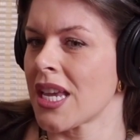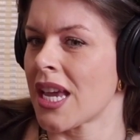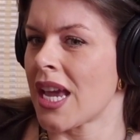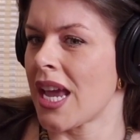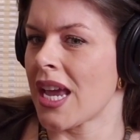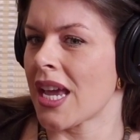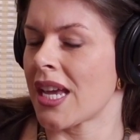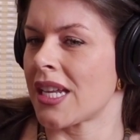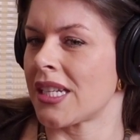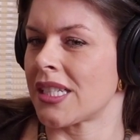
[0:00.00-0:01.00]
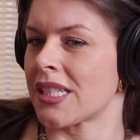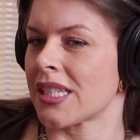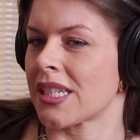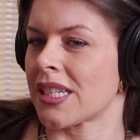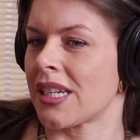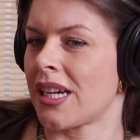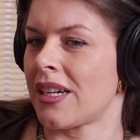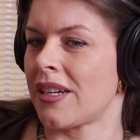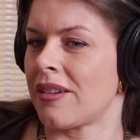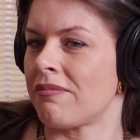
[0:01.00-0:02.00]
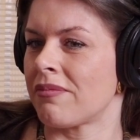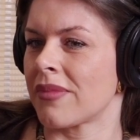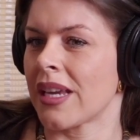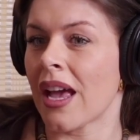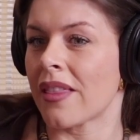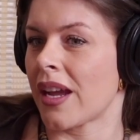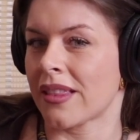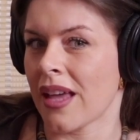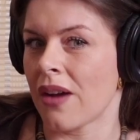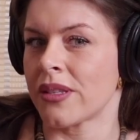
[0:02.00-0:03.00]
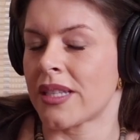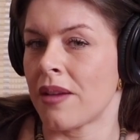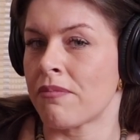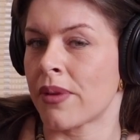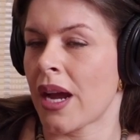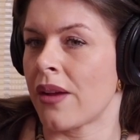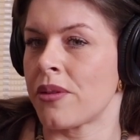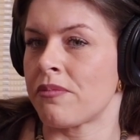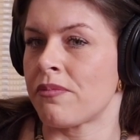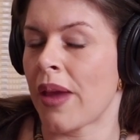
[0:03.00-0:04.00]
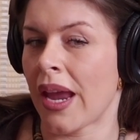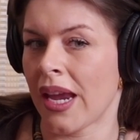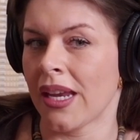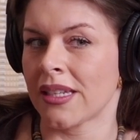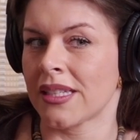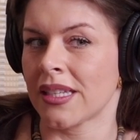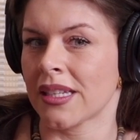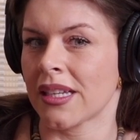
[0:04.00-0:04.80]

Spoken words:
And that was it. But I would paint.